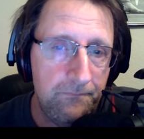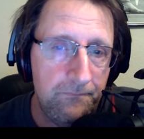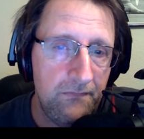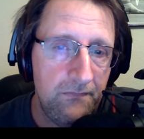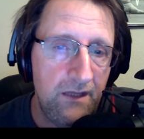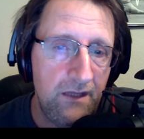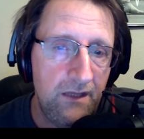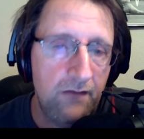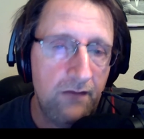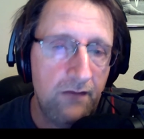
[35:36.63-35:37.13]

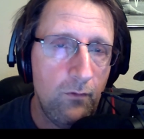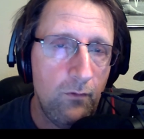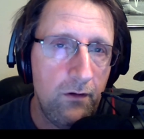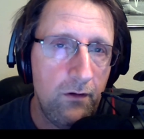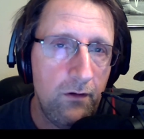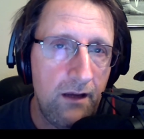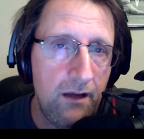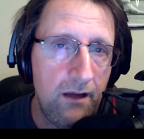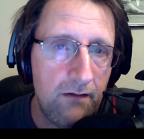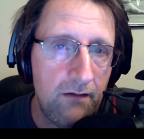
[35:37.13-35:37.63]
Get the word
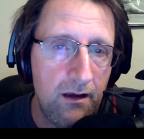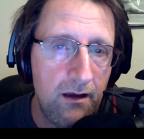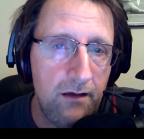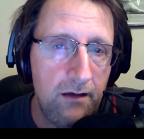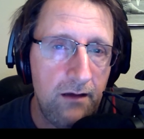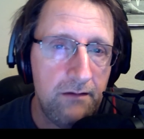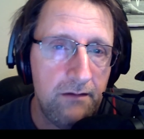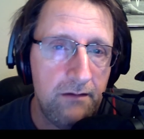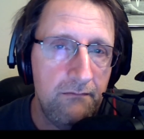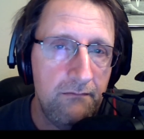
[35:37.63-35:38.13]
out,
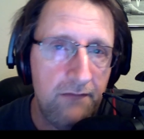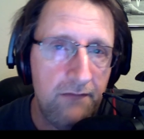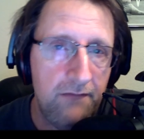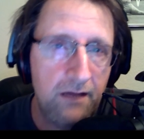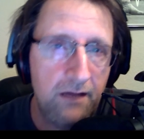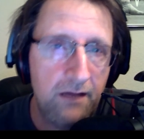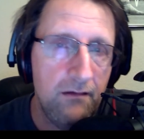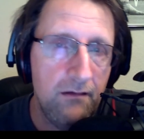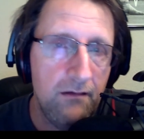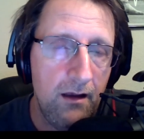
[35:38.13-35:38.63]
guys.
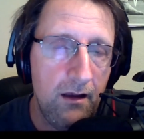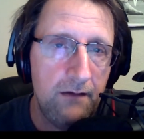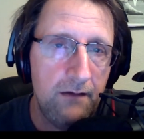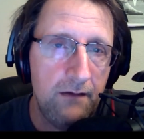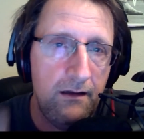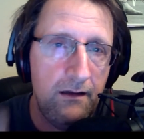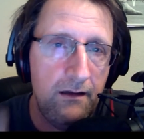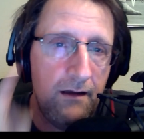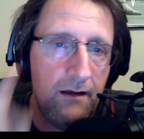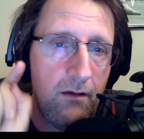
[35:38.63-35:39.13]
Thanks a lot,
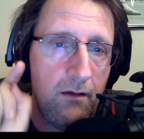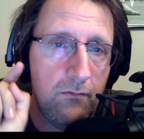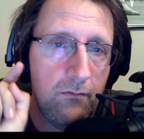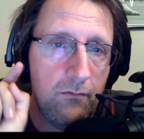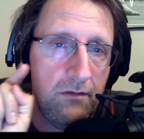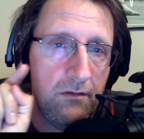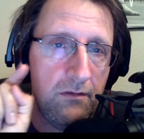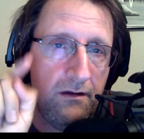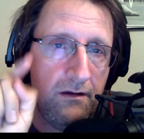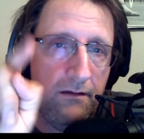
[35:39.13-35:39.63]
and I'll
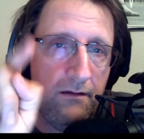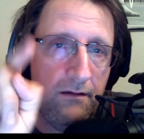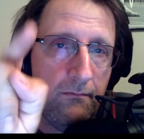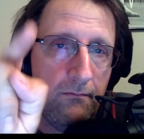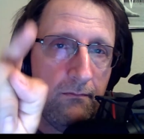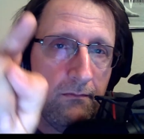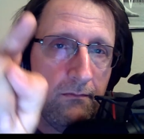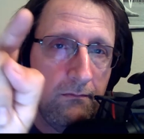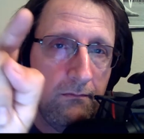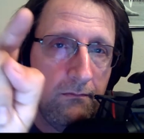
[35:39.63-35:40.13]
see you
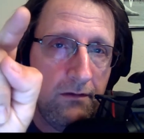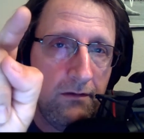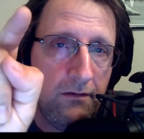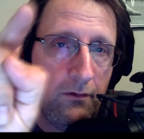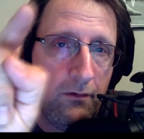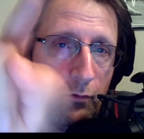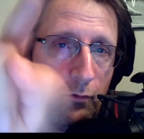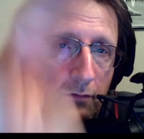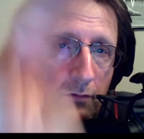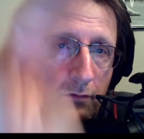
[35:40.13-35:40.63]
soon.